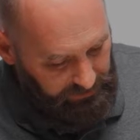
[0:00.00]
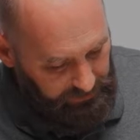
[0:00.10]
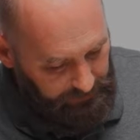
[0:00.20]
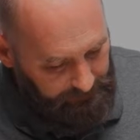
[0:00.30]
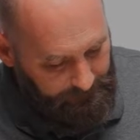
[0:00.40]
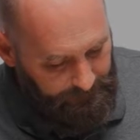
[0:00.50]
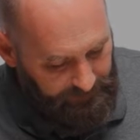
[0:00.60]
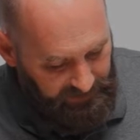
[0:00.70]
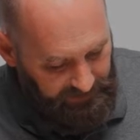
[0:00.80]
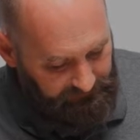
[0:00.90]
in here.
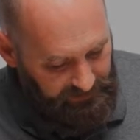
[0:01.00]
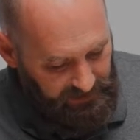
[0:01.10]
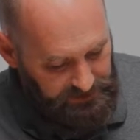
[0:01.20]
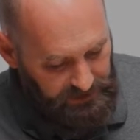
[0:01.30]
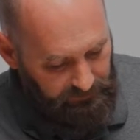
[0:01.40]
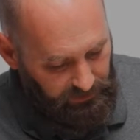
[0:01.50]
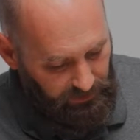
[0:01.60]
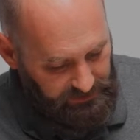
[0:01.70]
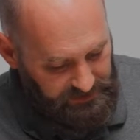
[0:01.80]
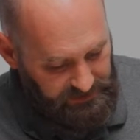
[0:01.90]
If that check
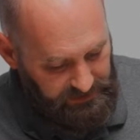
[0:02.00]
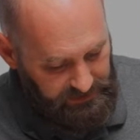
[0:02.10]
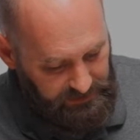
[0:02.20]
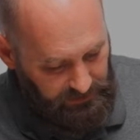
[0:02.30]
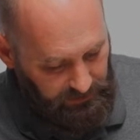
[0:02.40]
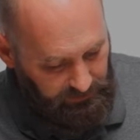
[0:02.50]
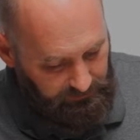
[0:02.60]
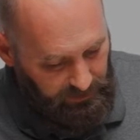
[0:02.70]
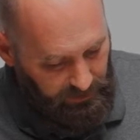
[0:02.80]
ball is seized up,